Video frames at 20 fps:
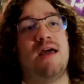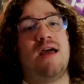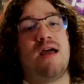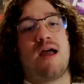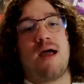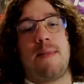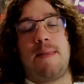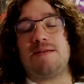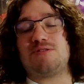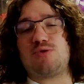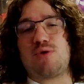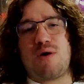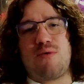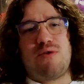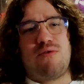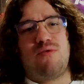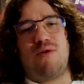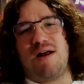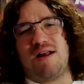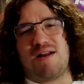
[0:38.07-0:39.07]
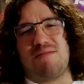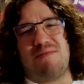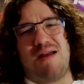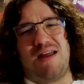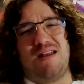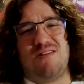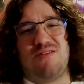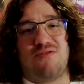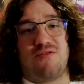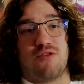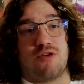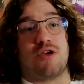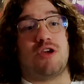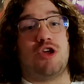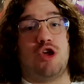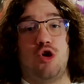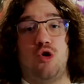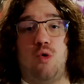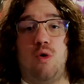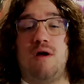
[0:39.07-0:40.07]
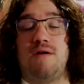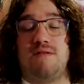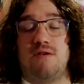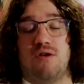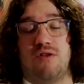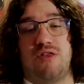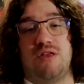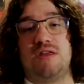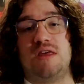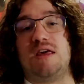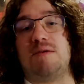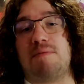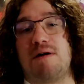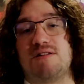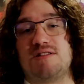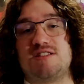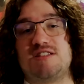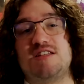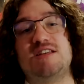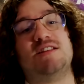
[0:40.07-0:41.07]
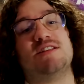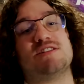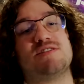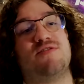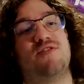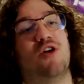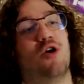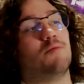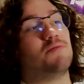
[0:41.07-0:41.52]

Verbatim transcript: and that's what I would recommend for you if you're thinking about seeing this film.